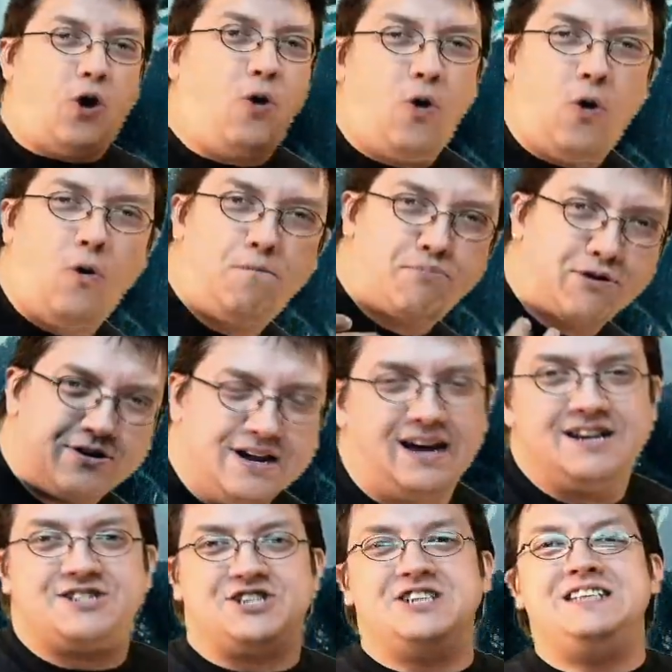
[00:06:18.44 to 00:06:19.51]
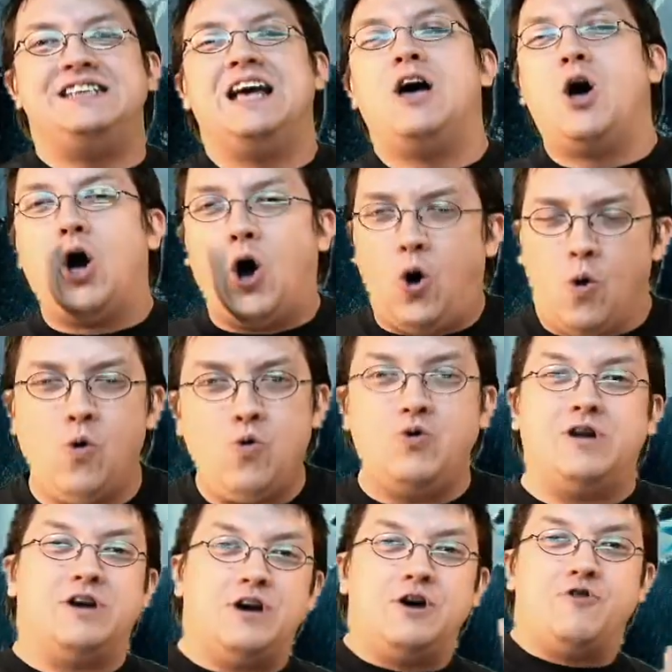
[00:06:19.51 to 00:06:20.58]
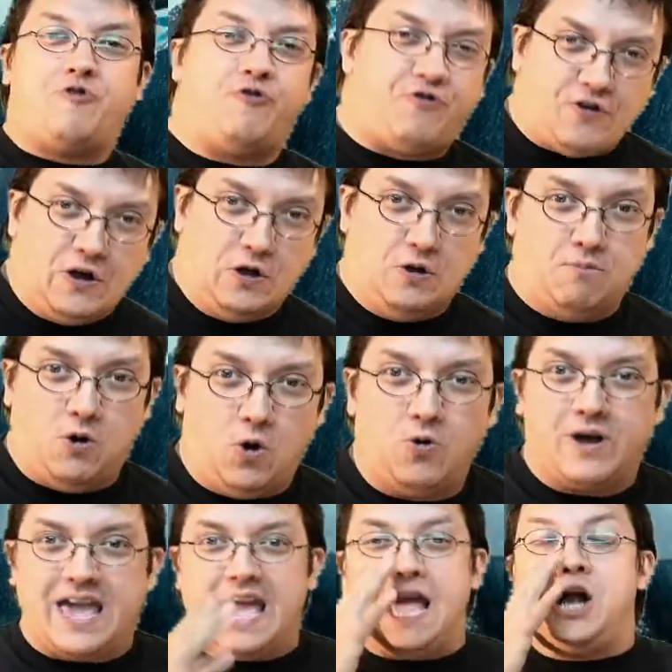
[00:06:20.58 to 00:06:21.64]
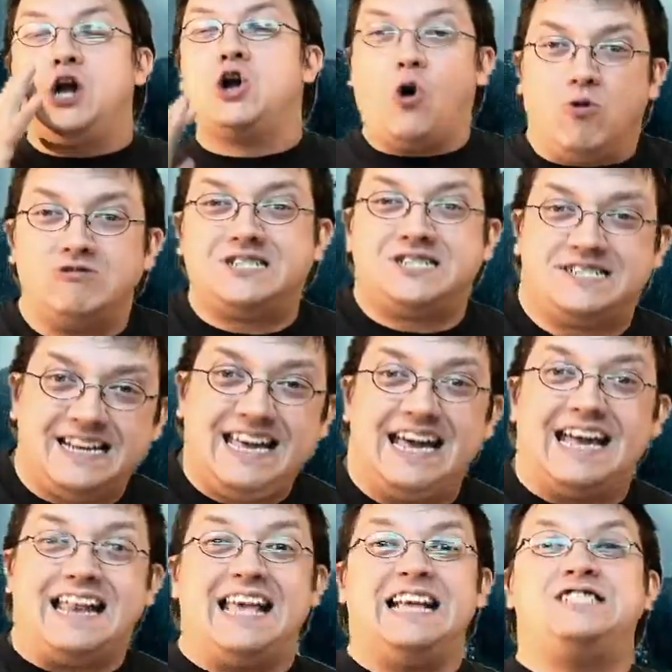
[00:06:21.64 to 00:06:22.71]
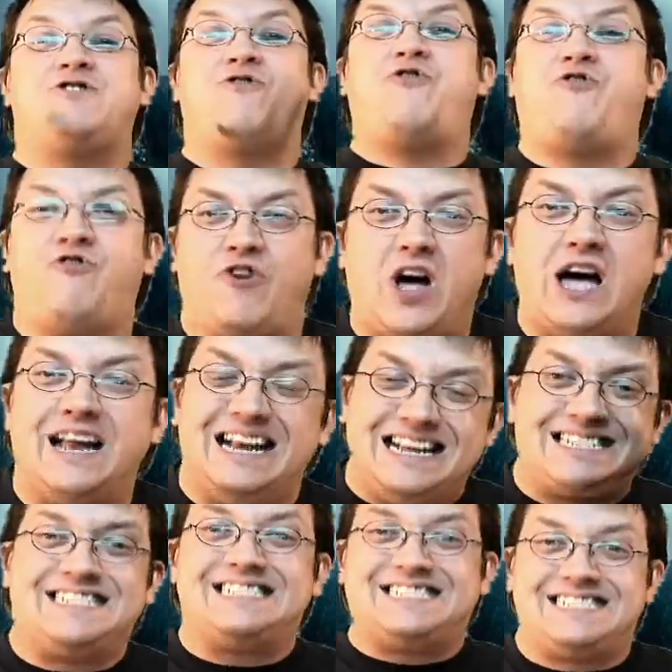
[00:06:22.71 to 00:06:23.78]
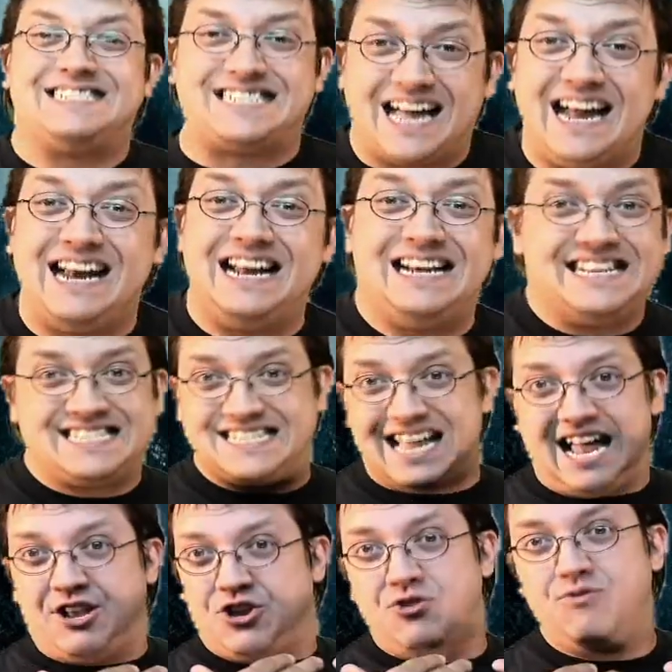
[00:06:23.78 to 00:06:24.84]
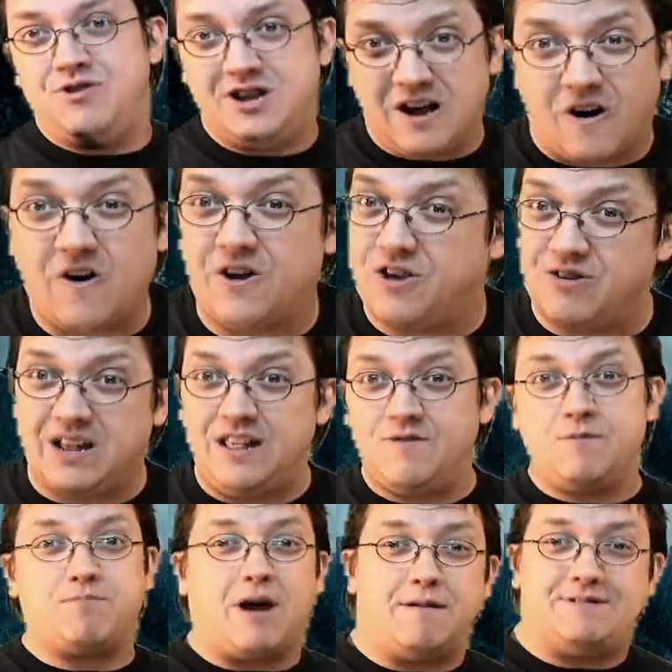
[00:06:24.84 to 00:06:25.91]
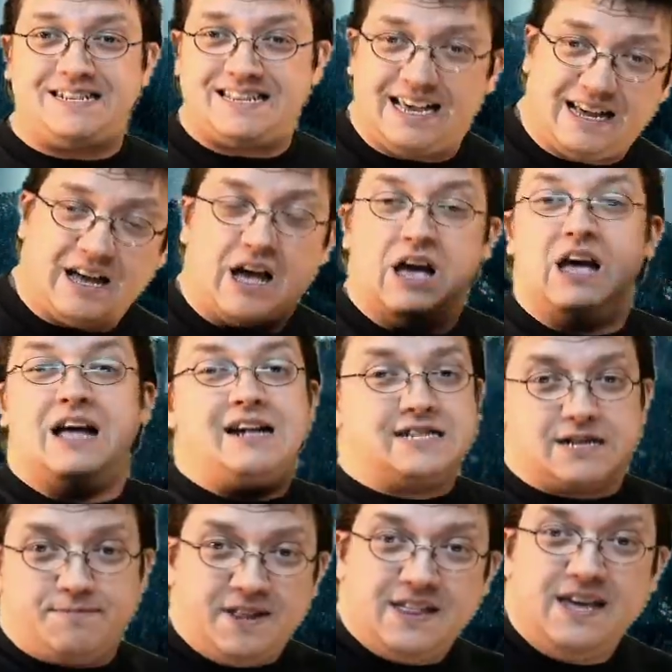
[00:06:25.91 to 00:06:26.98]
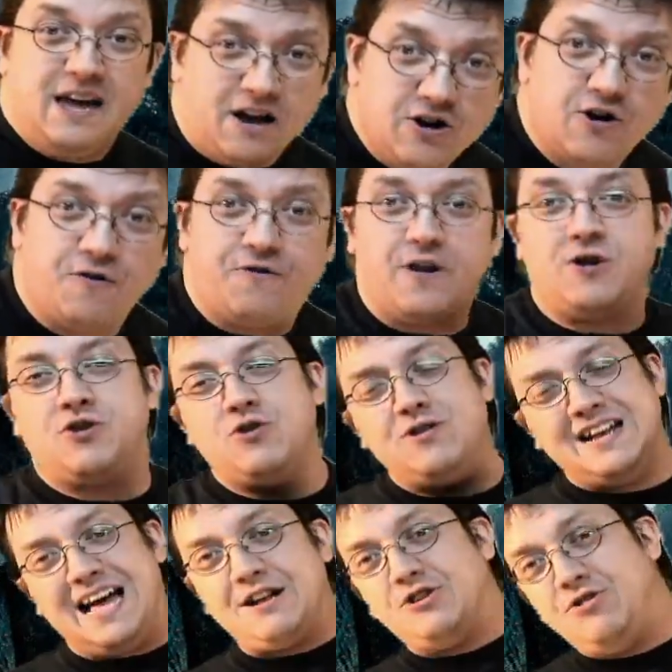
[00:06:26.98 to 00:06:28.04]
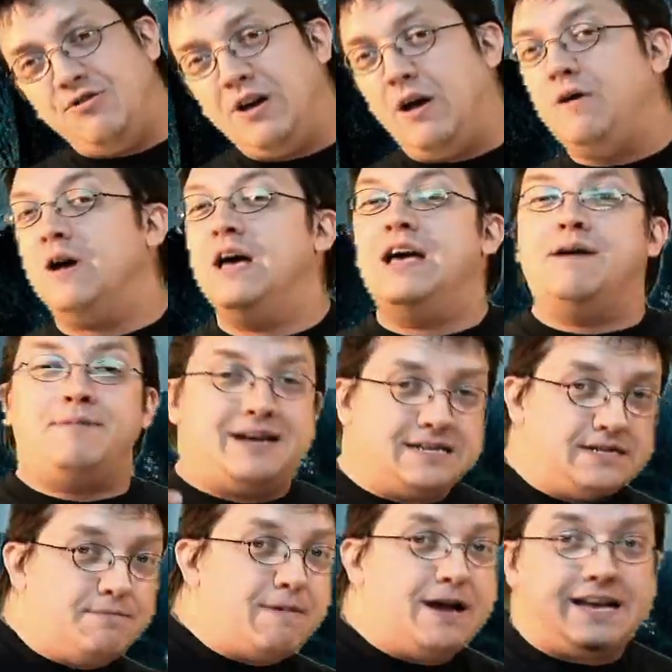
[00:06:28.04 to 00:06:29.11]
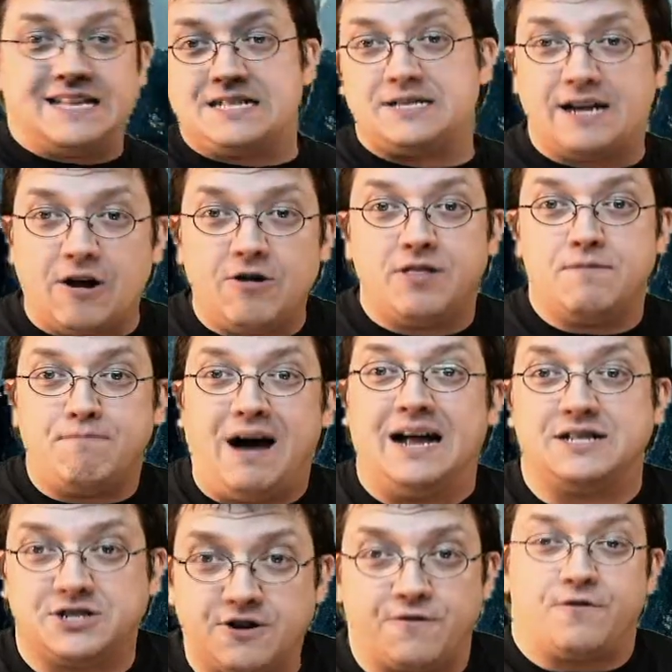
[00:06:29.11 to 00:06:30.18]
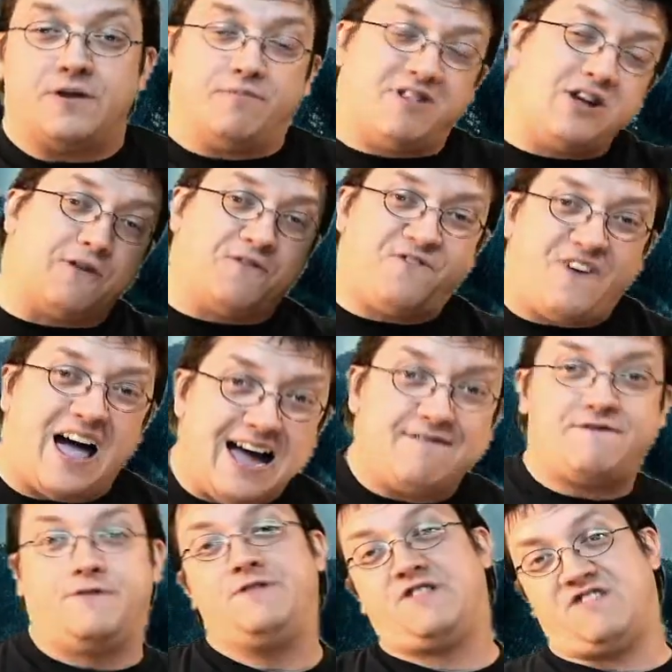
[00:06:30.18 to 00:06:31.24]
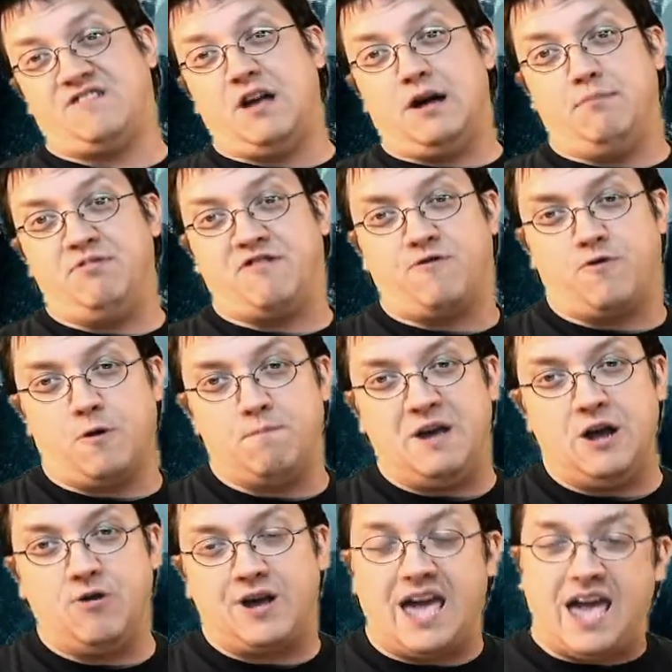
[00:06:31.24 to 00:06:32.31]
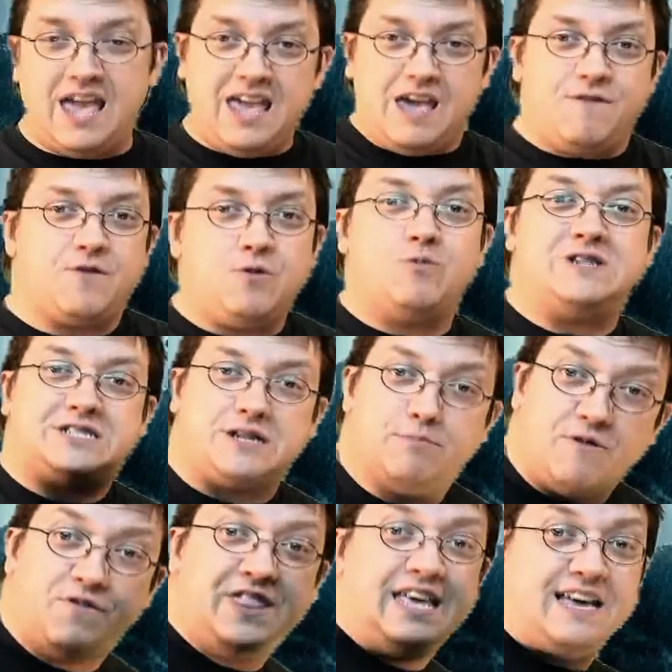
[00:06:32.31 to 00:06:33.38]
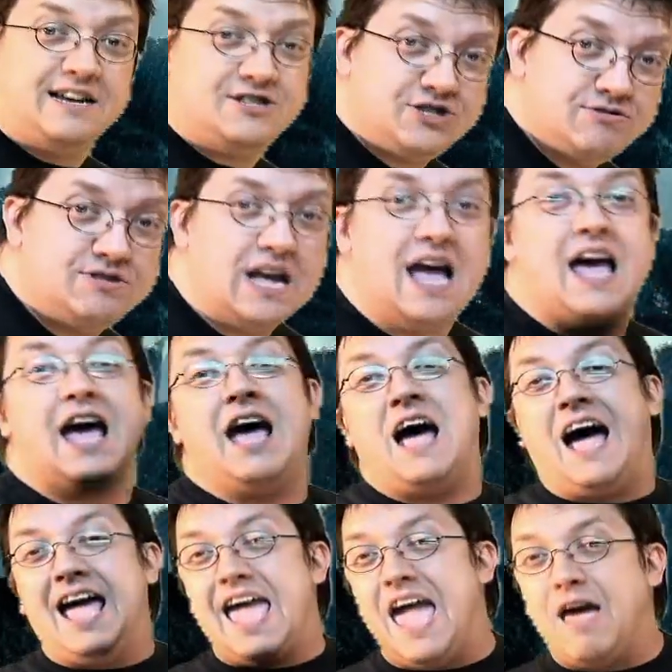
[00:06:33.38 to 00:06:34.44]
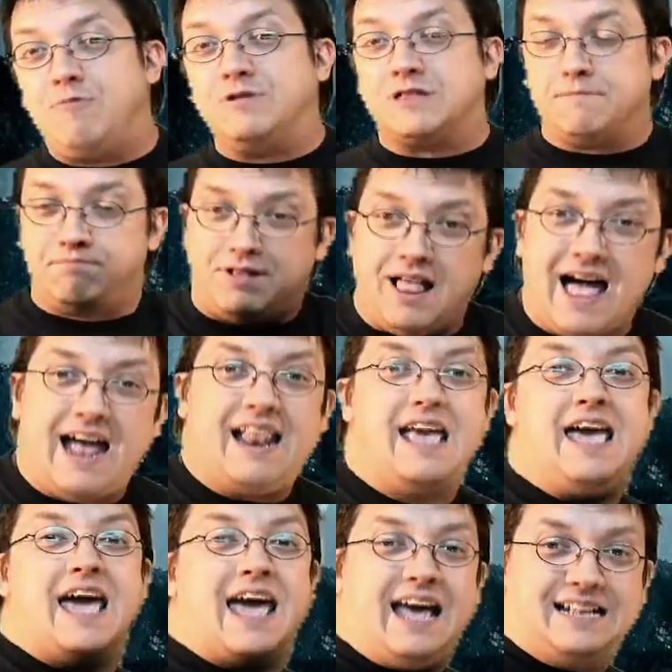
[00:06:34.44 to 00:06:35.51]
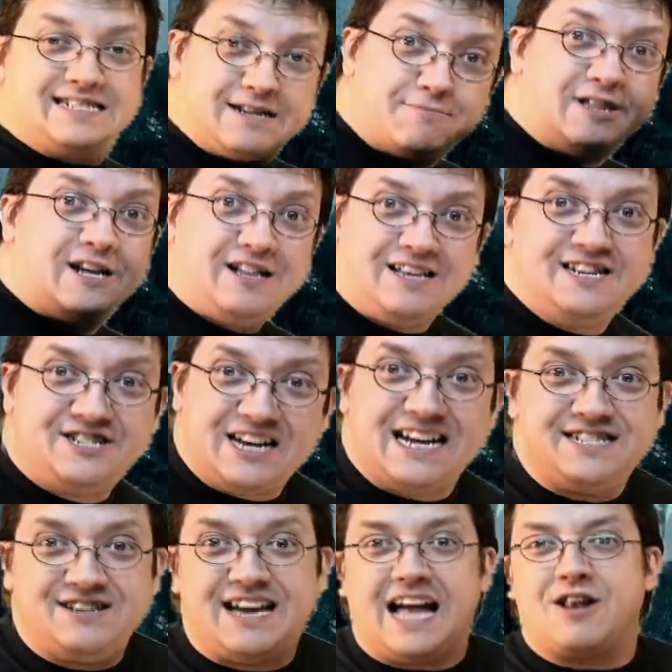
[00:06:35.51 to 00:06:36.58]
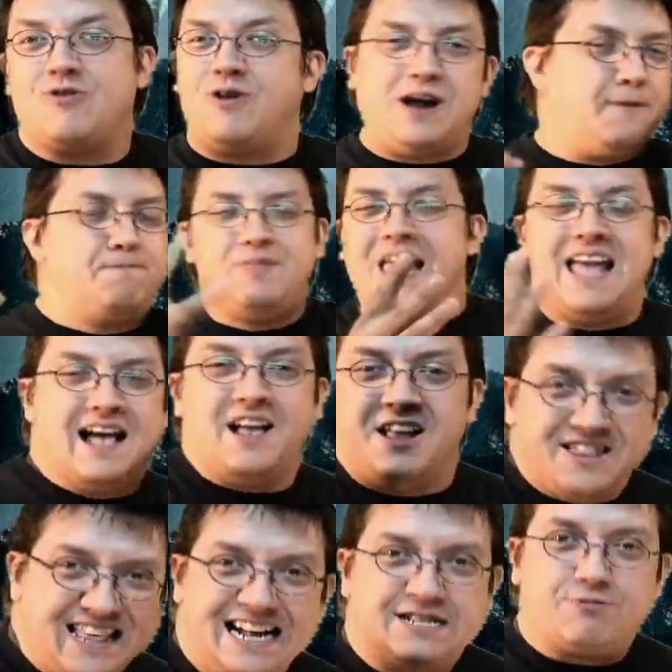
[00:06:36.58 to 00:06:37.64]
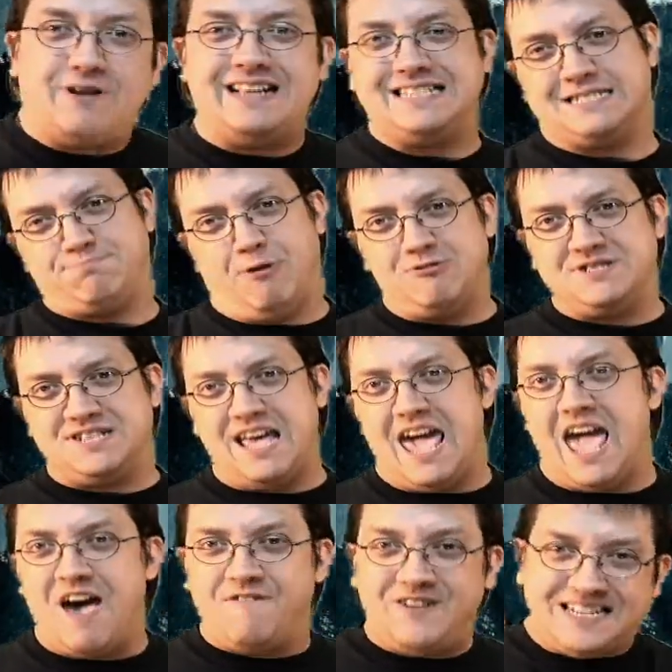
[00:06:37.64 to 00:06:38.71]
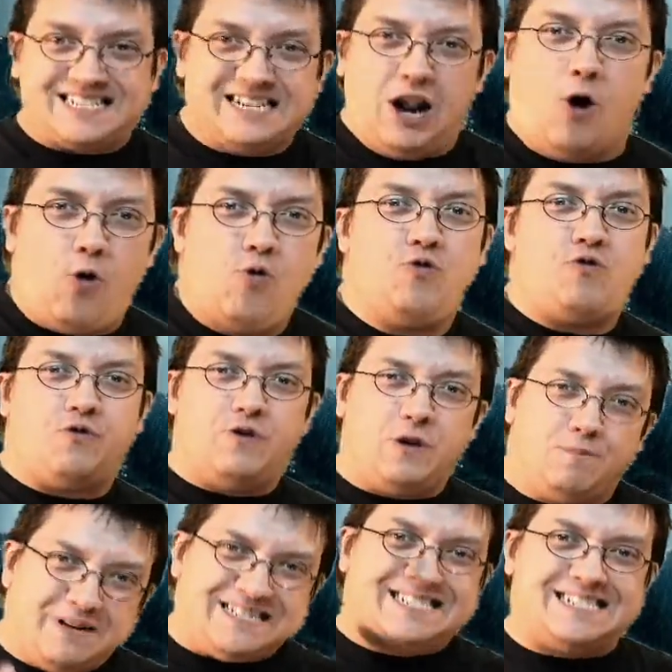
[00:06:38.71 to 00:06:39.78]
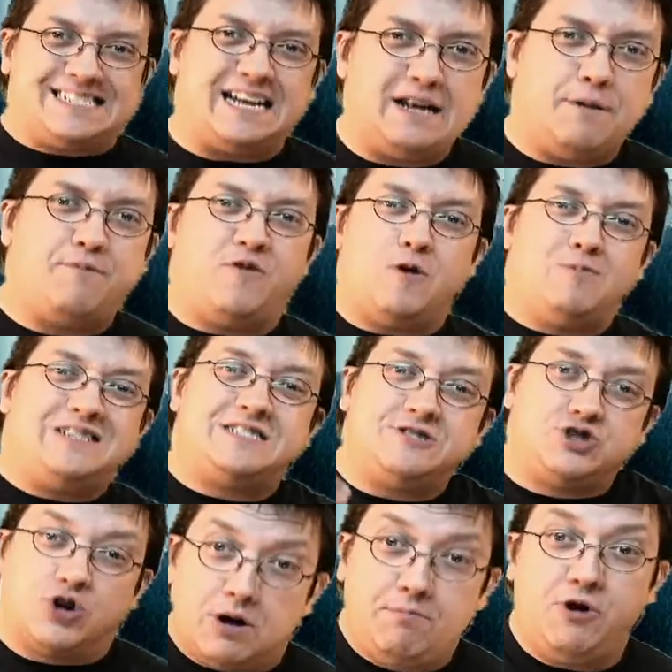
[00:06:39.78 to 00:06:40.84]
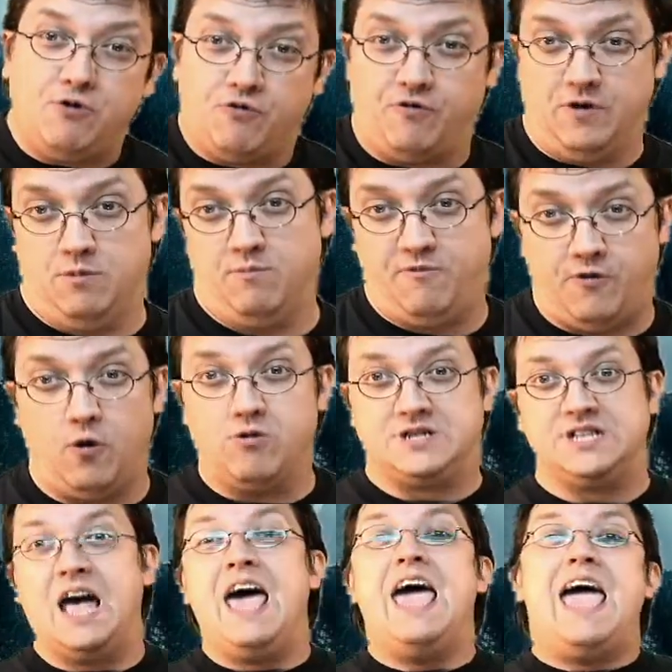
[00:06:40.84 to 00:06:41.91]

Toho production ode film, okay? Go see it. It's fun. It's exciting. It's not too dark. You can even probably take some of the younger fare to it. Not too young, because they might get scared of the monster films. Like, 5 stubs from me, okay? Even with some of the issues I had with the plot and some of the cliches you got going, that's what it's supposed to have. It's an ode film. It's a send-up film. It's a tribute film, folks.